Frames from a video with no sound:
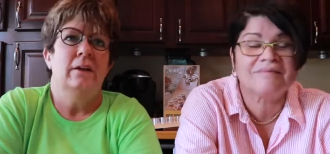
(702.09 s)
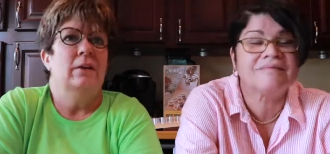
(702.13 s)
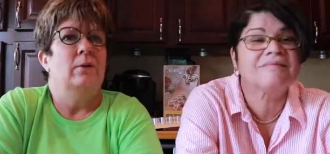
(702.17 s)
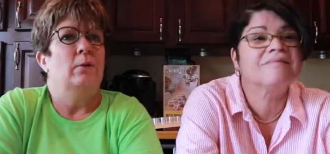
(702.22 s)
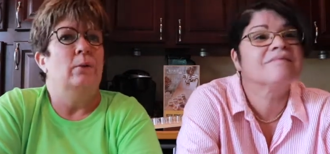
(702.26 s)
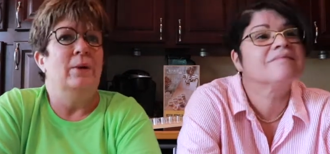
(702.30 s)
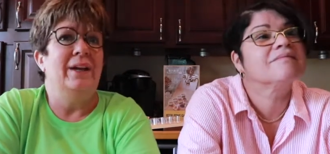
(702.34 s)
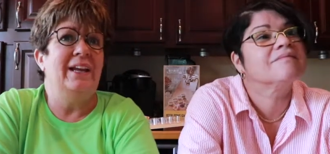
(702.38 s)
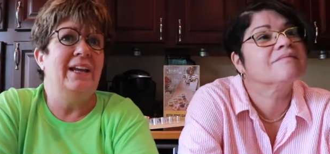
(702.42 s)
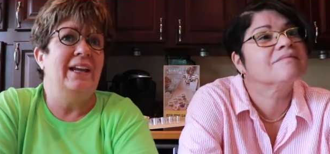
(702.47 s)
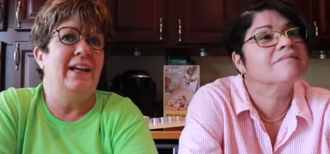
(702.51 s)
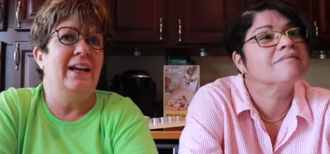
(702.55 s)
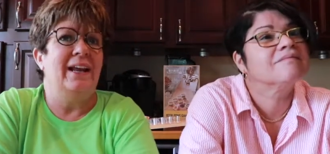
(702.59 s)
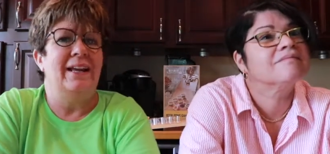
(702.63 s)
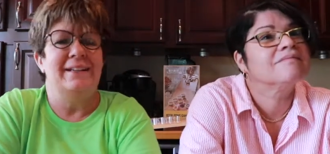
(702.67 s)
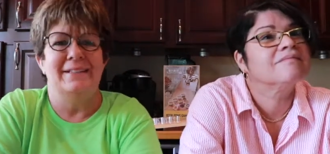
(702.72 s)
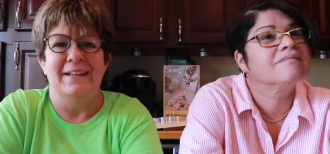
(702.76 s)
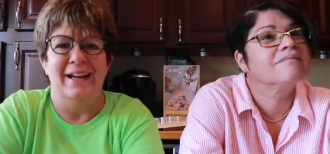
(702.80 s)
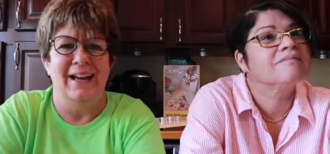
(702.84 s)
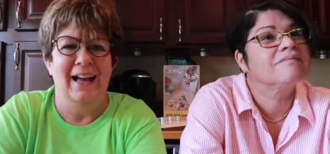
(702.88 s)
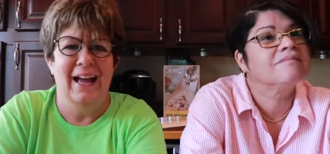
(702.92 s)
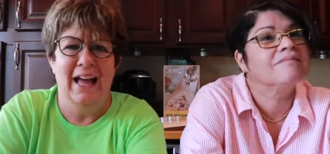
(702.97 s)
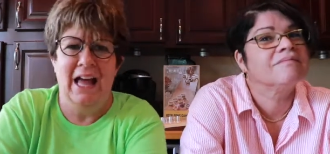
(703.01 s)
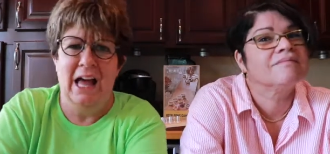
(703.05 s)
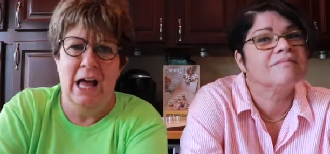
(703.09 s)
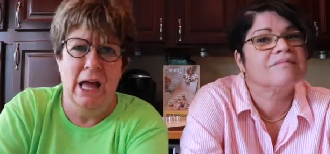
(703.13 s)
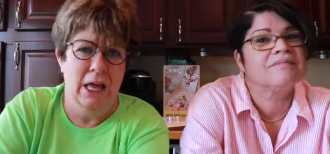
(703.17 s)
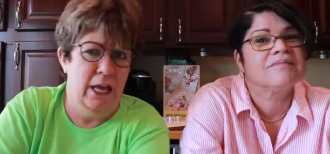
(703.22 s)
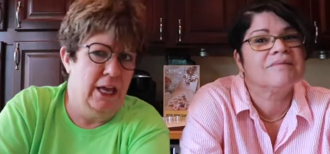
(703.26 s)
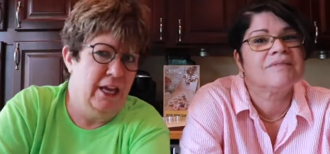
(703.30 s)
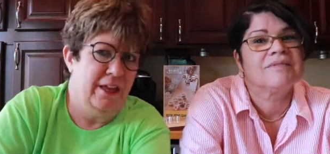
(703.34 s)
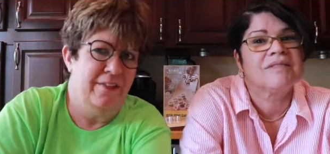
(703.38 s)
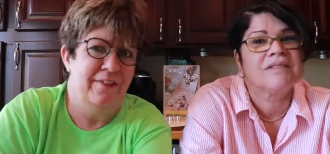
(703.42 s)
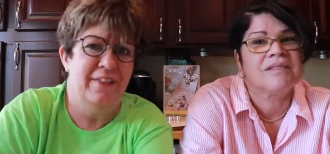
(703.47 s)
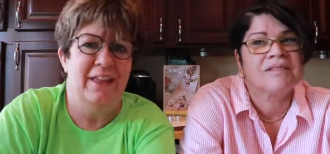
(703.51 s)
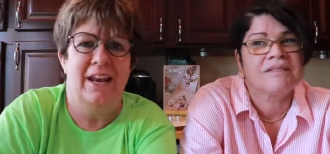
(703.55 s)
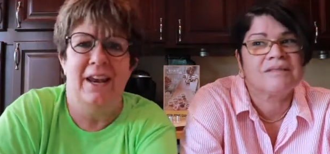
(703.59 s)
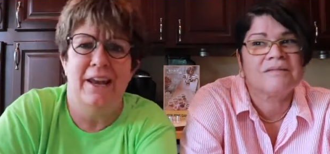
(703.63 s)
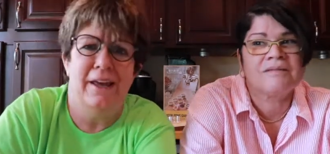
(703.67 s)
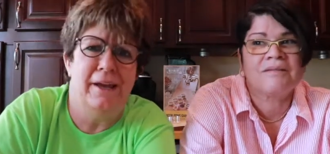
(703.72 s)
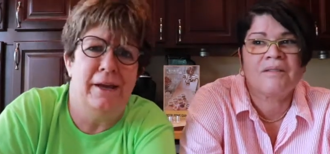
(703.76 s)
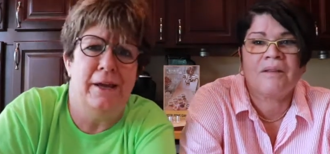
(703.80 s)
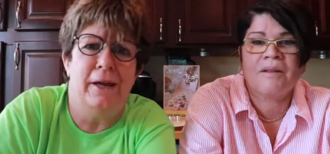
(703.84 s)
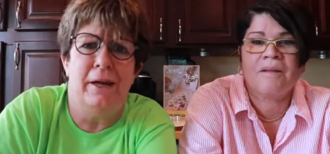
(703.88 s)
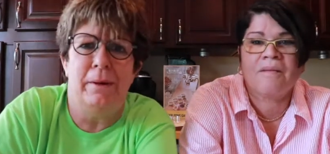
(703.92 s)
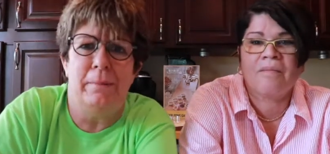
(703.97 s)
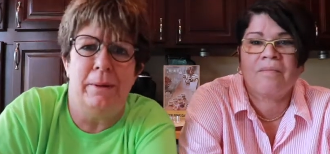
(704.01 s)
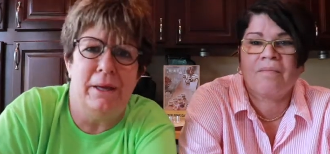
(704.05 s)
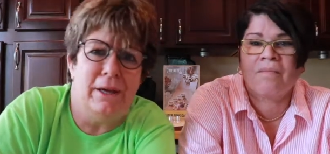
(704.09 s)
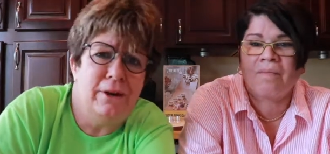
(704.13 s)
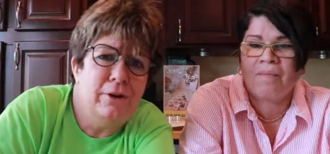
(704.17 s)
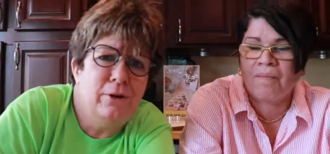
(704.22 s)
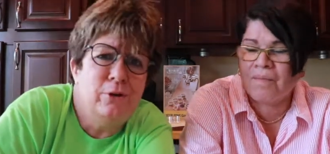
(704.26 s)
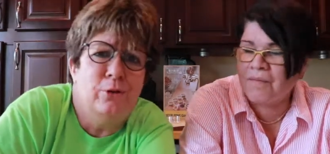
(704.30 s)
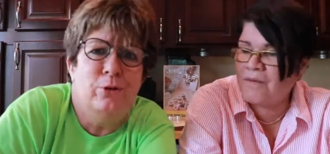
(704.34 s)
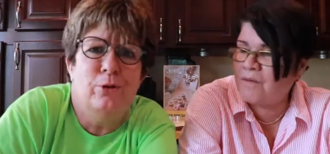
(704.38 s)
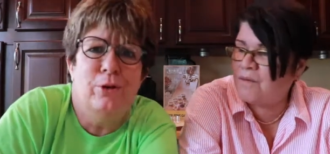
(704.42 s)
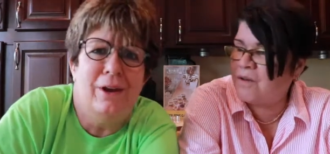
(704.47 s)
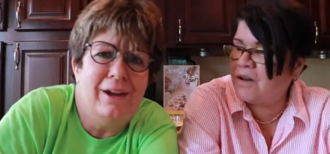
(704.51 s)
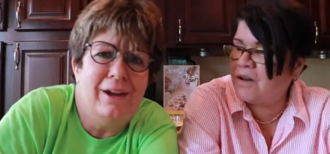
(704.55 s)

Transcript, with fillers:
Speaker 1: When I die and they lay me to